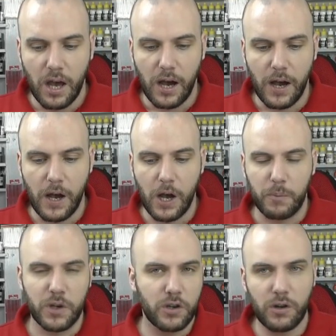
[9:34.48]

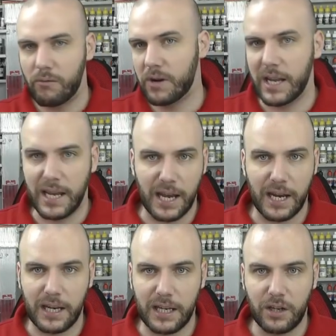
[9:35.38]
Um, you're not really
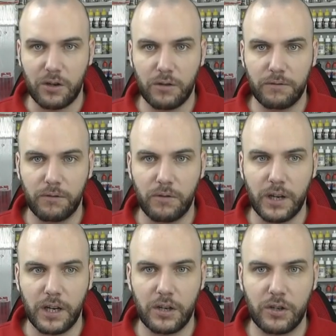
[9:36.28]
getting any
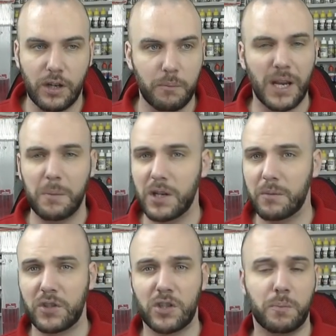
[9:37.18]
coverage and maybe
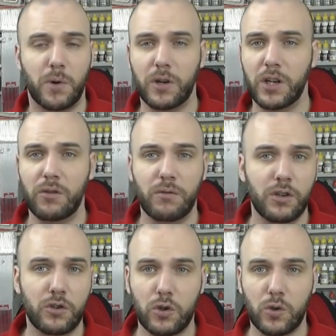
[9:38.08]
I'm
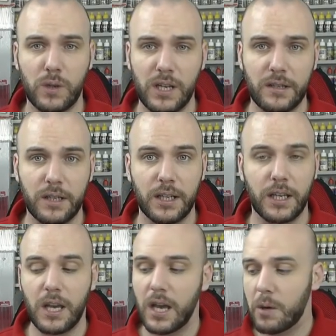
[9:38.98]
spidering too
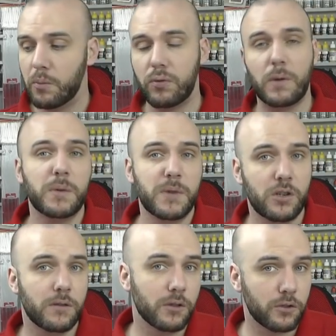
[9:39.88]
easily. Probably
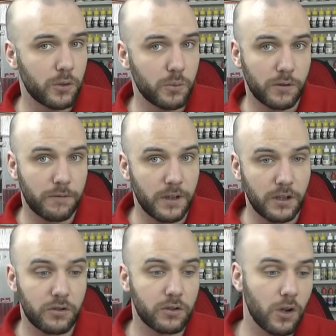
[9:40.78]
means you've got too much
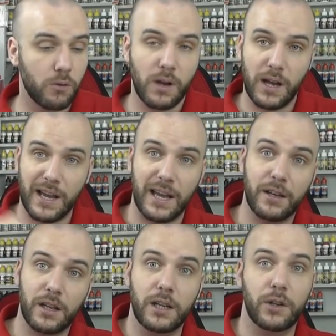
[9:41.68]
thinners, so
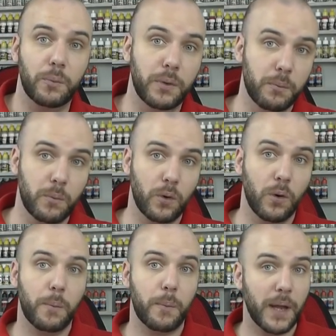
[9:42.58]
add a little bit
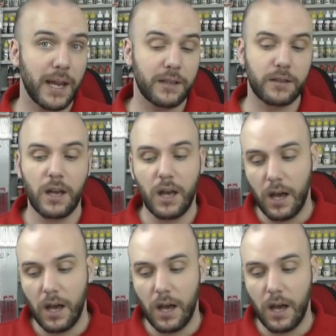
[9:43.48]
more paint.